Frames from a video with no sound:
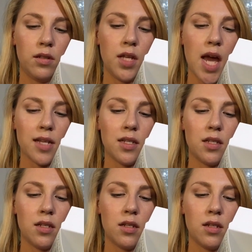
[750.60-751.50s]

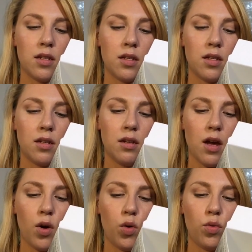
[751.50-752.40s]
Yes.
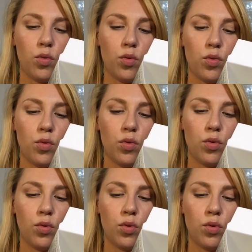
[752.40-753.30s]
No.
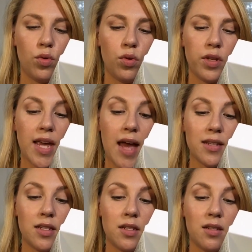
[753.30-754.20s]

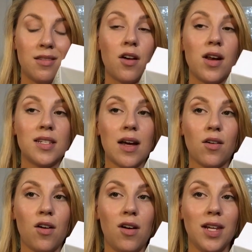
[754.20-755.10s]
Yes, there is
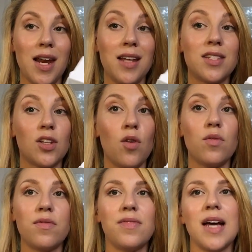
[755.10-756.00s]
alcohol in it. So
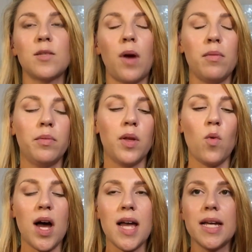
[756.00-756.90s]
that's probably
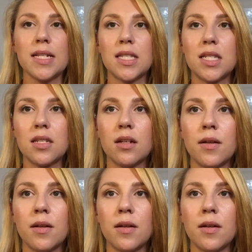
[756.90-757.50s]
why it's